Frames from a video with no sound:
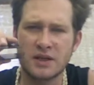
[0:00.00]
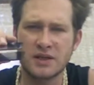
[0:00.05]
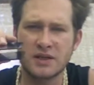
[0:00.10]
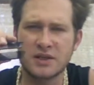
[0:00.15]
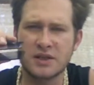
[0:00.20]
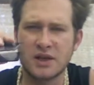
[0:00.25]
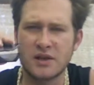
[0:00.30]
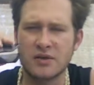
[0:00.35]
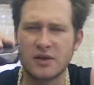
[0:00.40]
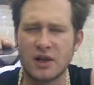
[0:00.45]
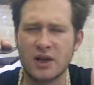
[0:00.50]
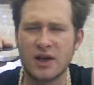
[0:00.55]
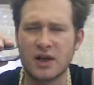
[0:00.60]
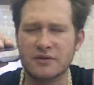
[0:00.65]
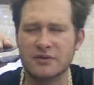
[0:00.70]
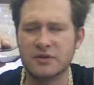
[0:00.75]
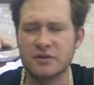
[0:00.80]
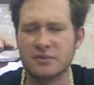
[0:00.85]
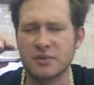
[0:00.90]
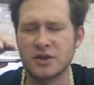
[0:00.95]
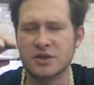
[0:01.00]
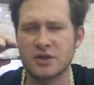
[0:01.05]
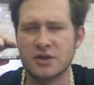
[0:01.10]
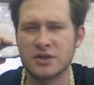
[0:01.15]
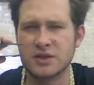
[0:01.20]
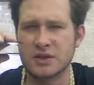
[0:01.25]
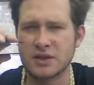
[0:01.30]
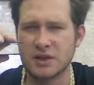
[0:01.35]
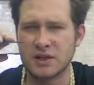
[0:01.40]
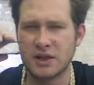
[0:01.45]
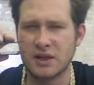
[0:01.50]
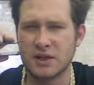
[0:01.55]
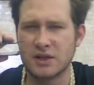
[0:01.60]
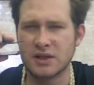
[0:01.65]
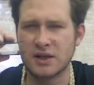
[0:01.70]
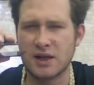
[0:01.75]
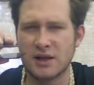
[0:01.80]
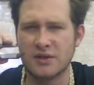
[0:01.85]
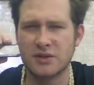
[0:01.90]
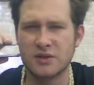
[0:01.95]
extend the life as much as, I
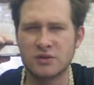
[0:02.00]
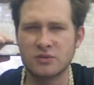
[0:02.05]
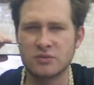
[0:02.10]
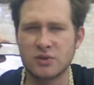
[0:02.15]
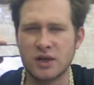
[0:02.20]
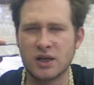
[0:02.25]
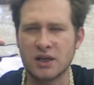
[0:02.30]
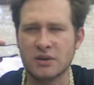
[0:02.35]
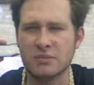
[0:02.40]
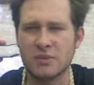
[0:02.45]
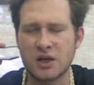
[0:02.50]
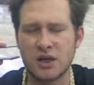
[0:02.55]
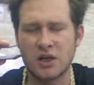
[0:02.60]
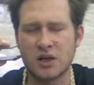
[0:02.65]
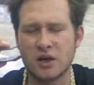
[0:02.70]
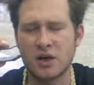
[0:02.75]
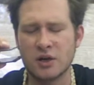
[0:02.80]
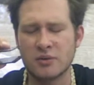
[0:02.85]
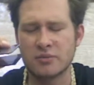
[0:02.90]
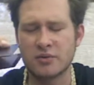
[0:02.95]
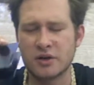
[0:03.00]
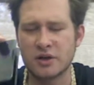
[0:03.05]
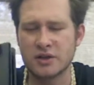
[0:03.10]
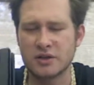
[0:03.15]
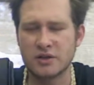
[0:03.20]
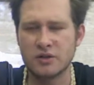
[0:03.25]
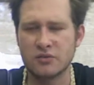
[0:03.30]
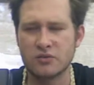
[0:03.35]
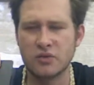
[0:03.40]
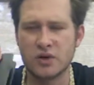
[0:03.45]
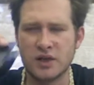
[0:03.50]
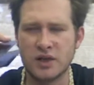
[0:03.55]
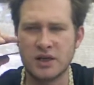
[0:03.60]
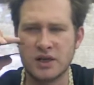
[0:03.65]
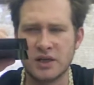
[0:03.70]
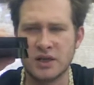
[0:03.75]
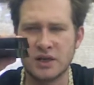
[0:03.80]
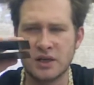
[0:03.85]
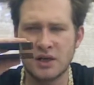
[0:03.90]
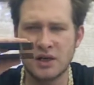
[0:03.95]
say, it's like, this is more like a mini card press, and it
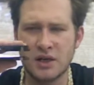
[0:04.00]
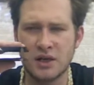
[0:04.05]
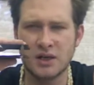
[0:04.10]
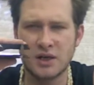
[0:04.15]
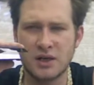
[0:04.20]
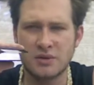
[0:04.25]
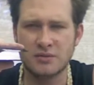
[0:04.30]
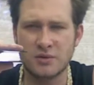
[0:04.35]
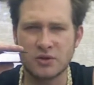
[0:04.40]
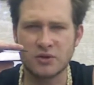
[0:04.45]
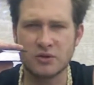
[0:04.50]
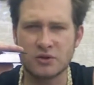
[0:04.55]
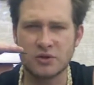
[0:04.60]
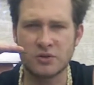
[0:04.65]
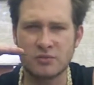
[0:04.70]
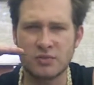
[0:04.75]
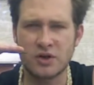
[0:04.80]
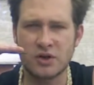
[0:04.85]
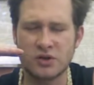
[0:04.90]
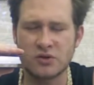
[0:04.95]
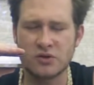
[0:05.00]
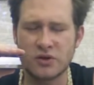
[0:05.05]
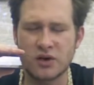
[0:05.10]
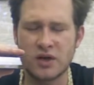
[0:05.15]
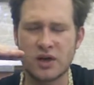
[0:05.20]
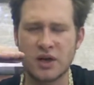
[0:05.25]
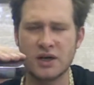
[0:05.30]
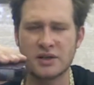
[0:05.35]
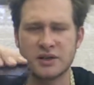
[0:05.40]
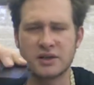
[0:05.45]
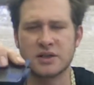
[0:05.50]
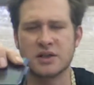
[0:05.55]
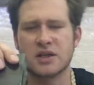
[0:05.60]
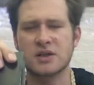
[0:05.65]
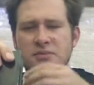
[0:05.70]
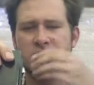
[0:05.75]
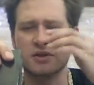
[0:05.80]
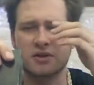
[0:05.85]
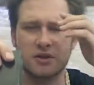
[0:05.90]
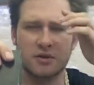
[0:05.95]
really keeps constant pressure on the cards
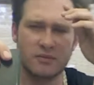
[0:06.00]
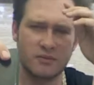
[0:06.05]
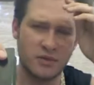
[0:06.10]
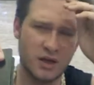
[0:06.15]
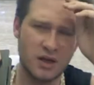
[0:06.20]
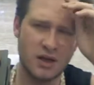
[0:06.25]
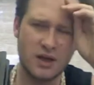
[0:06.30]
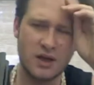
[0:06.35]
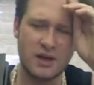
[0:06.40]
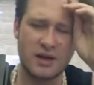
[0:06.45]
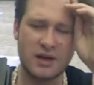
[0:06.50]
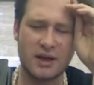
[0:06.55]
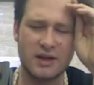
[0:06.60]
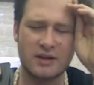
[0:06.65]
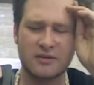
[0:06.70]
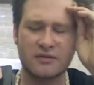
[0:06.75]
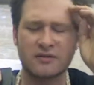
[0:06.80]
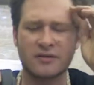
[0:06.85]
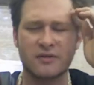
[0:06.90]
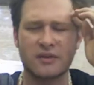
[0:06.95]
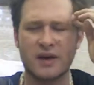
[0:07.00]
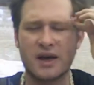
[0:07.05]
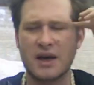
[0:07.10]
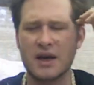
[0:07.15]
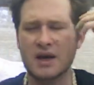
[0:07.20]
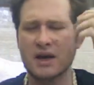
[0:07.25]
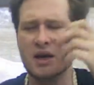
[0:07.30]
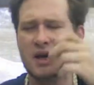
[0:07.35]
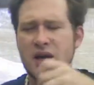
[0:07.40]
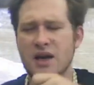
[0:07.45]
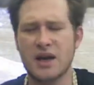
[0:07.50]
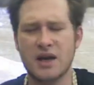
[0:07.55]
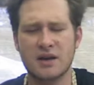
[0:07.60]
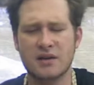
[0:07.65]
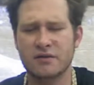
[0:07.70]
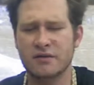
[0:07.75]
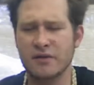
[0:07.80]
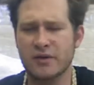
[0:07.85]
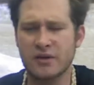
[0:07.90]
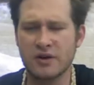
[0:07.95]
and keeps them nice and flat.
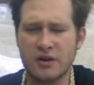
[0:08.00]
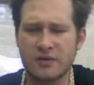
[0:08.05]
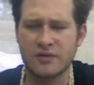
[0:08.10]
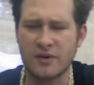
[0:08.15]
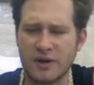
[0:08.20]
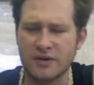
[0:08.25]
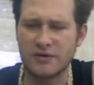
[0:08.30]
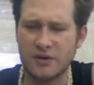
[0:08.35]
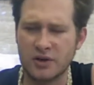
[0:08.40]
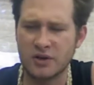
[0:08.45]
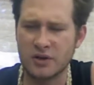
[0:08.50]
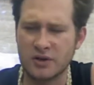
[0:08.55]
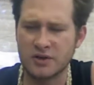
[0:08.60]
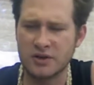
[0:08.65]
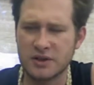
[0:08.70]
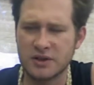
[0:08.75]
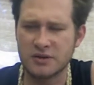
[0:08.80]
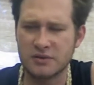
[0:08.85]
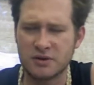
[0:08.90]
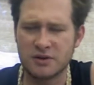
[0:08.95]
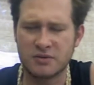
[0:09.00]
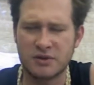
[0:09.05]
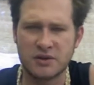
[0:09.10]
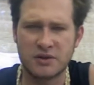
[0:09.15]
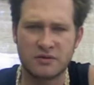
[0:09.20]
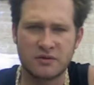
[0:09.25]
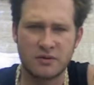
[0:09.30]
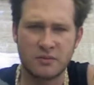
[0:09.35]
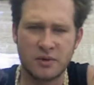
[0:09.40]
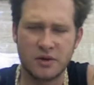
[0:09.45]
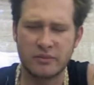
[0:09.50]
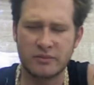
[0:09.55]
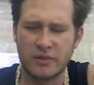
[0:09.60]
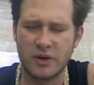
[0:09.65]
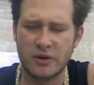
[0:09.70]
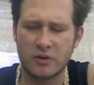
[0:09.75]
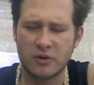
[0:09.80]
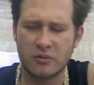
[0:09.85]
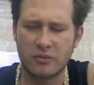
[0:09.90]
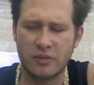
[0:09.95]
And for $35, it seems expensive for a bit
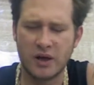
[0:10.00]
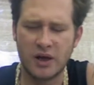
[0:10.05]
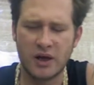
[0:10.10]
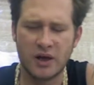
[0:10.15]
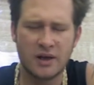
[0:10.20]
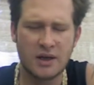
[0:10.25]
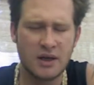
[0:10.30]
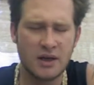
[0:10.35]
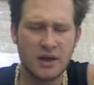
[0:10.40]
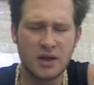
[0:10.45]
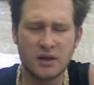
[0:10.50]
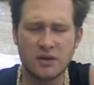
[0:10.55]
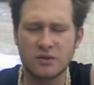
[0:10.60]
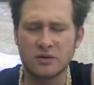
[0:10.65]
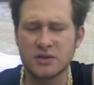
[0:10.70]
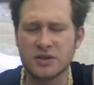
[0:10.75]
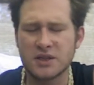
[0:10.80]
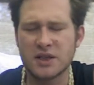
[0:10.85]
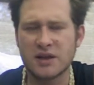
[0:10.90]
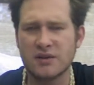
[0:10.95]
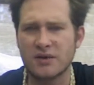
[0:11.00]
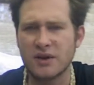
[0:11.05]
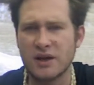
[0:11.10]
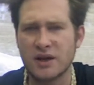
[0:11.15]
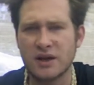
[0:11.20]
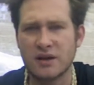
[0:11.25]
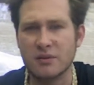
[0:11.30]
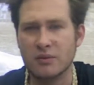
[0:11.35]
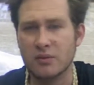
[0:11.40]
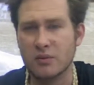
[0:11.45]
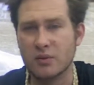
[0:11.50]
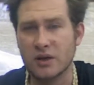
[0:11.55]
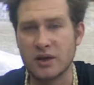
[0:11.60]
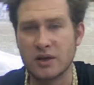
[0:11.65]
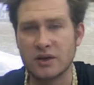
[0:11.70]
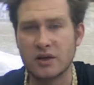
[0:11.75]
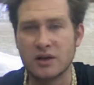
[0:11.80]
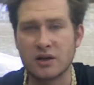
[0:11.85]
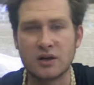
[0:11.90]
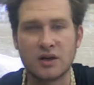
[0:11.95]
of metal, but you'll save that in a
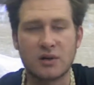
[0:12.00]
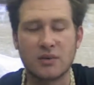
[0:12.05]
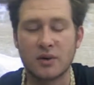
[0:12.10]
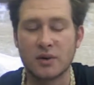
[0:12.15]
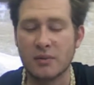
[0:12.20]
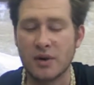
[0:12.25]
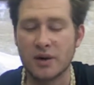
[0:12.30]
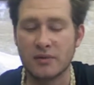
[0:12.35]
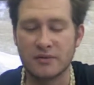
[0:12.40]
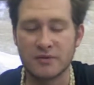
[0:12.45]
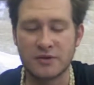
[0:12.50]
week, in a couple of